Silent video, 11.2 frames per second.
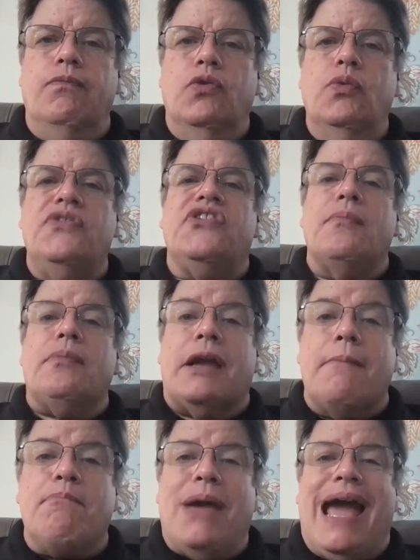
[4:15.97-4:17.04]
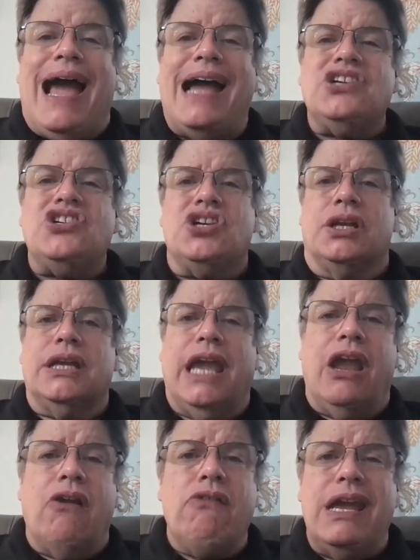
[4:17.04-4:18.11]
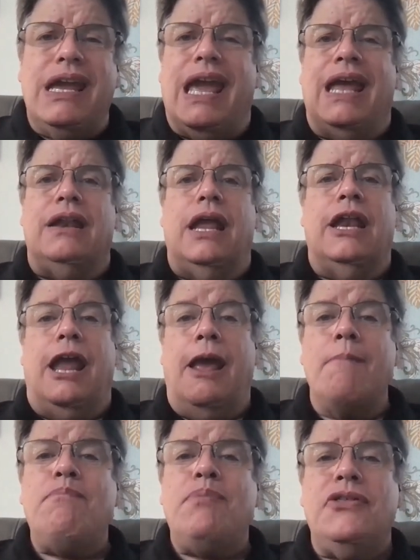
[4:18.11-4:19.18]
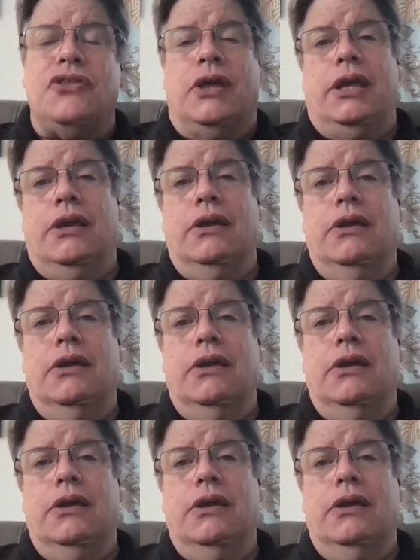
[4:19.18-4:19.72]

with some compassion, caring, and empathy.